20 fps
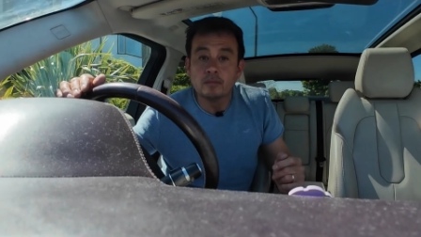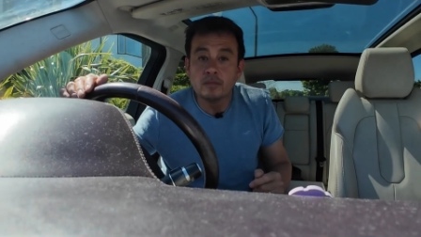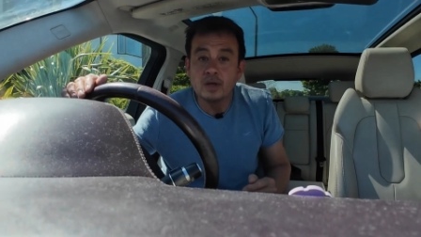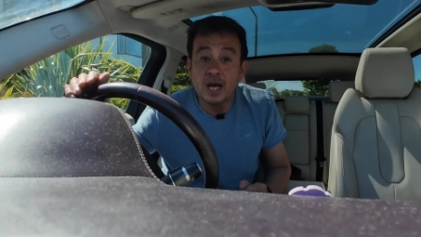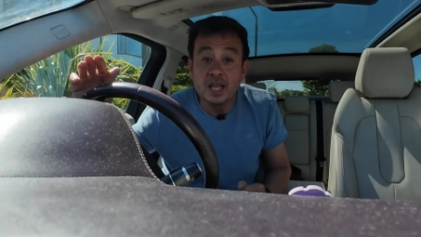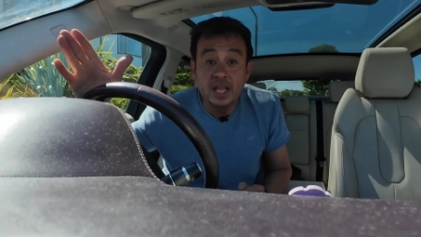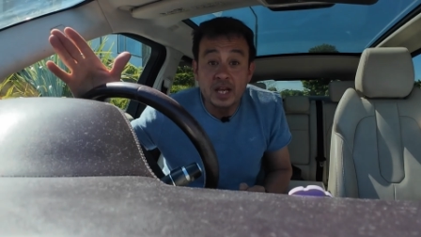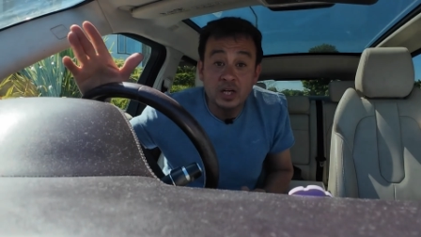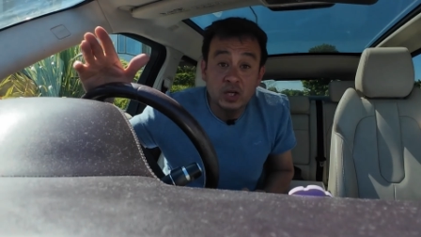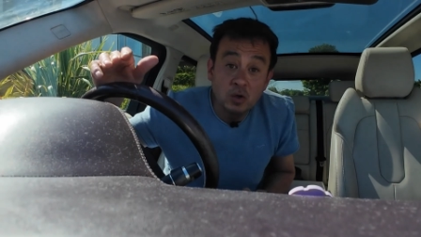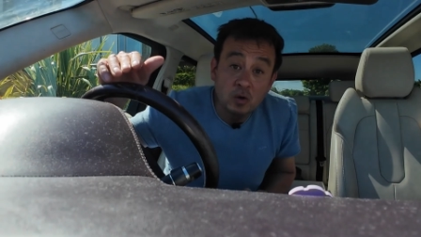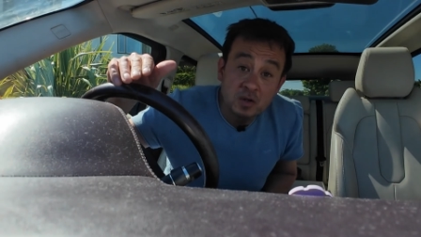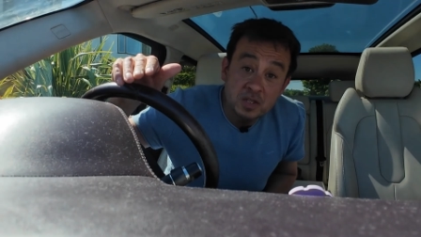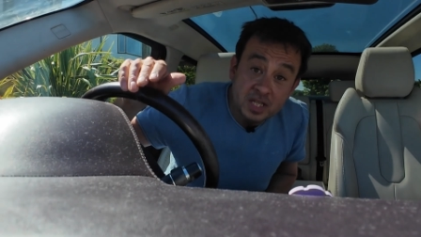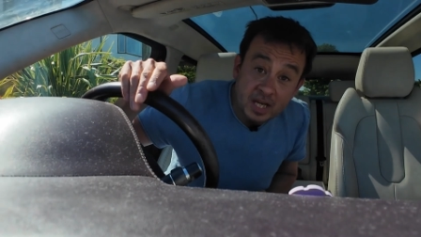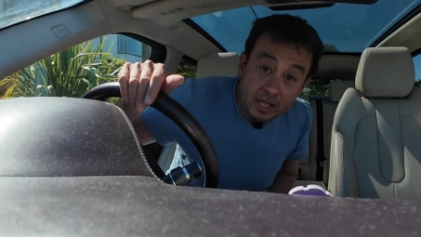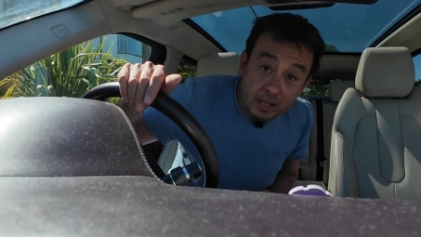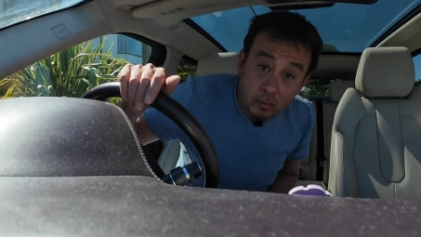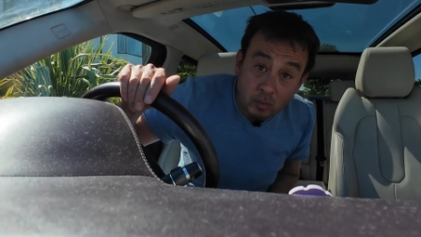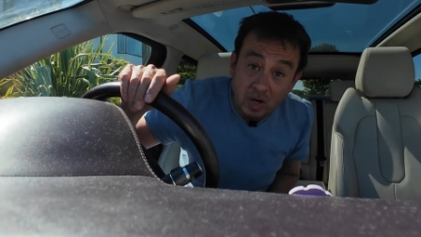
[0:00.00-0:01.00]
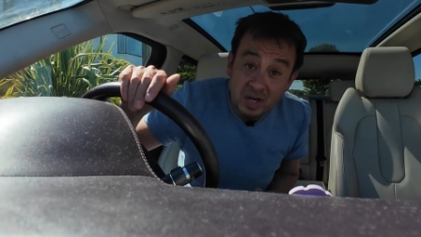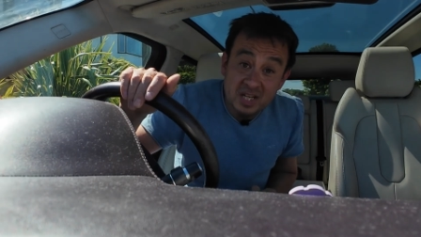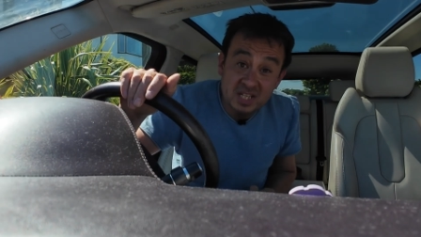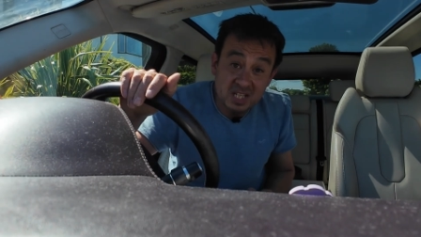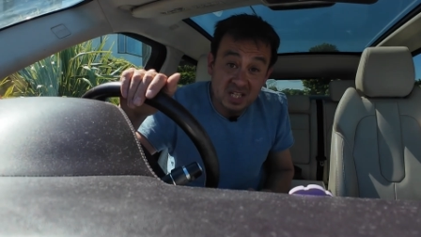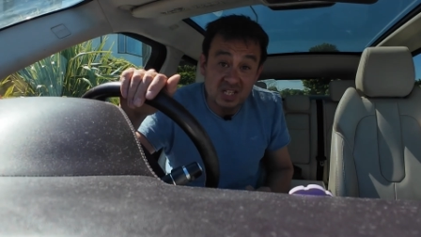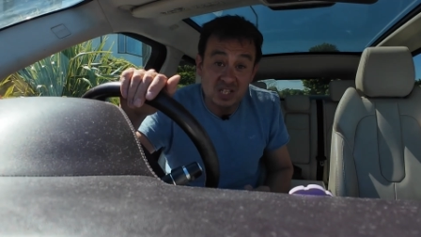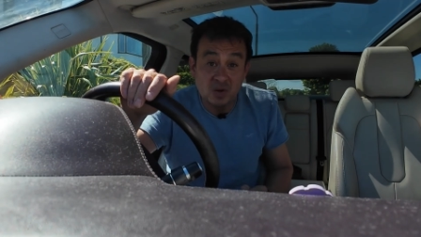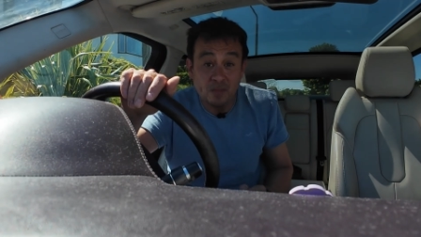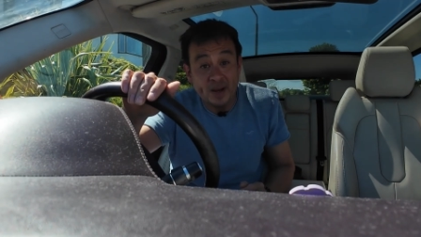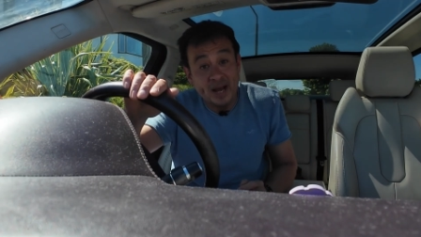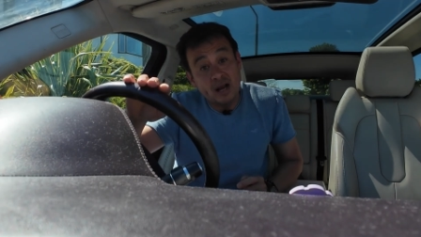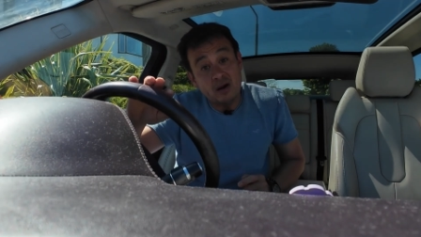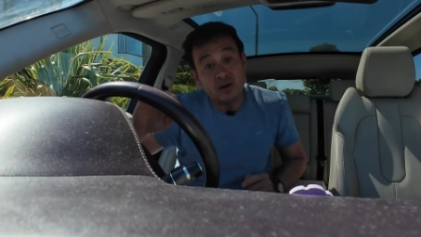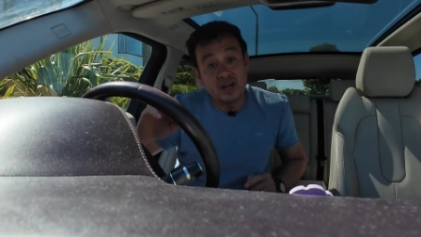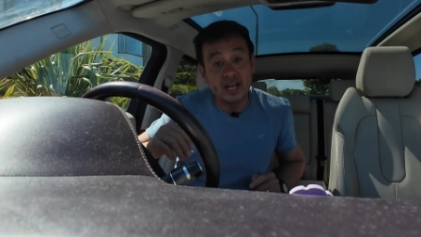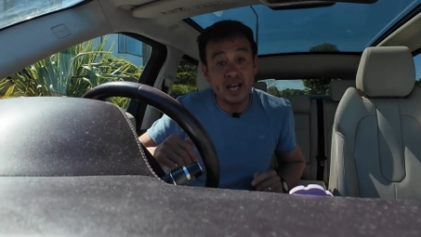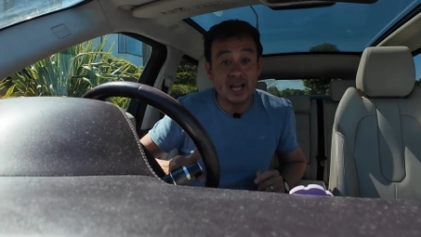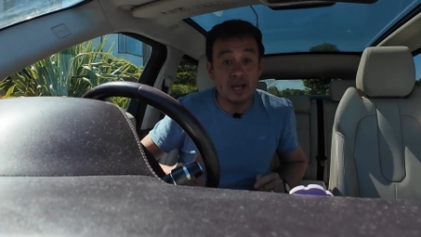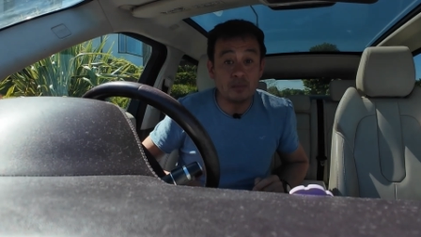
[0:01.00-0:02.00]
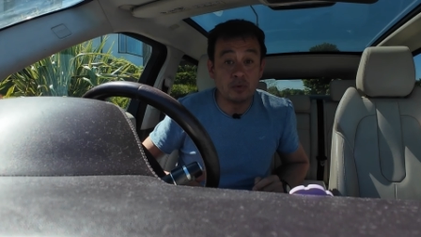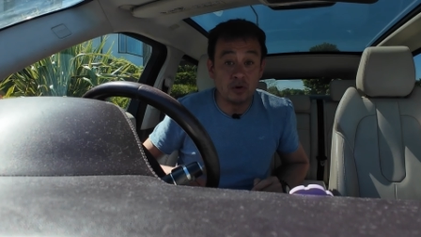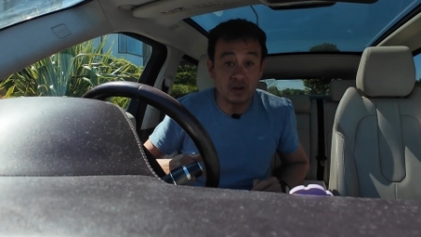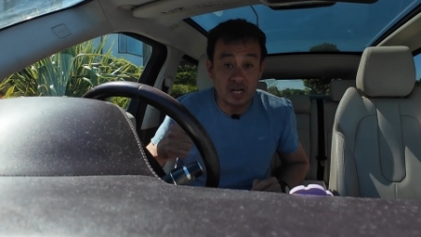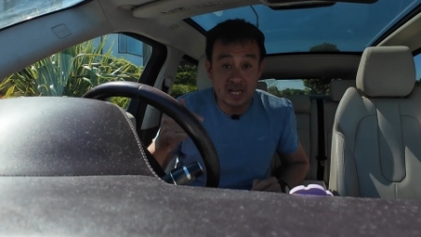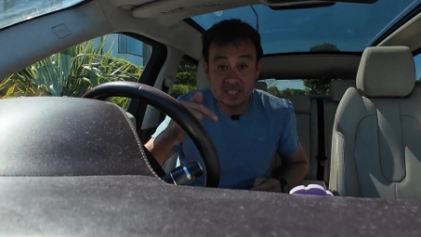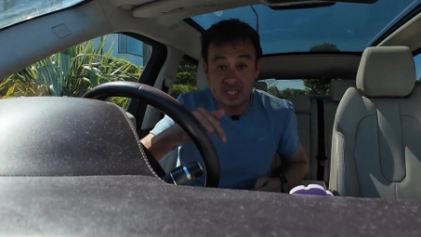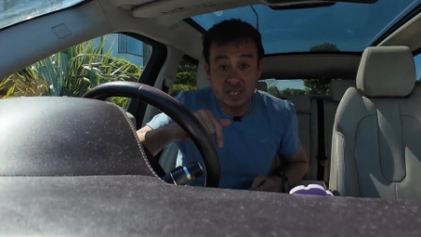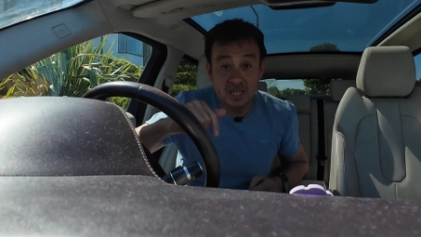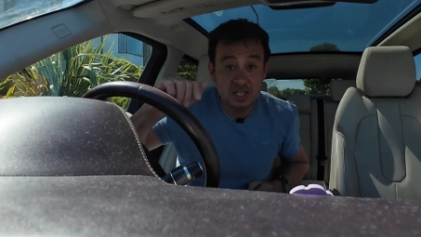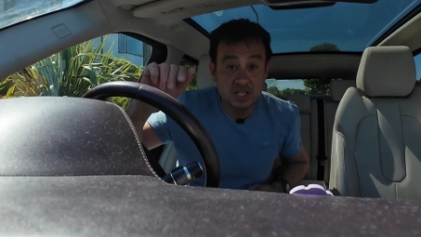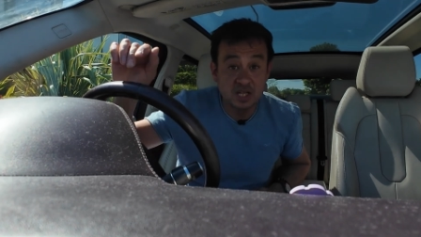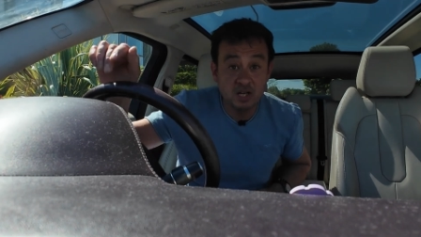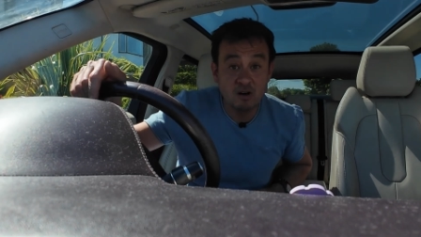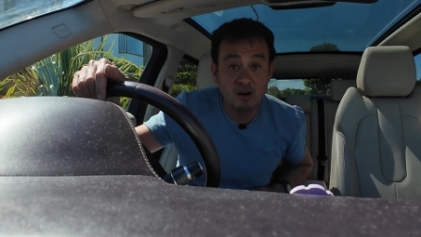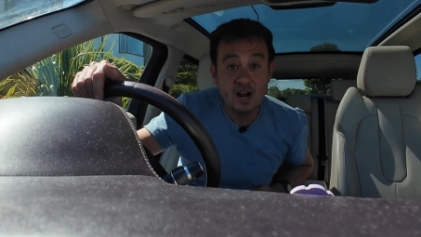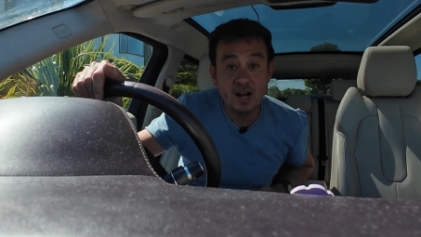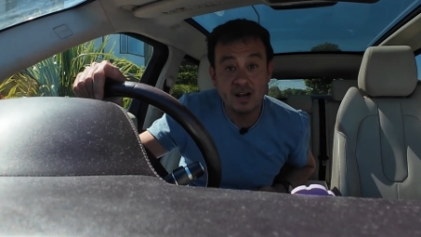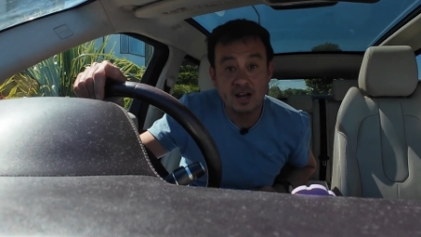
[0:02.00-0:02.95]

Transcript: And then, of course, the other one is just your power cable, and that's in the cigarette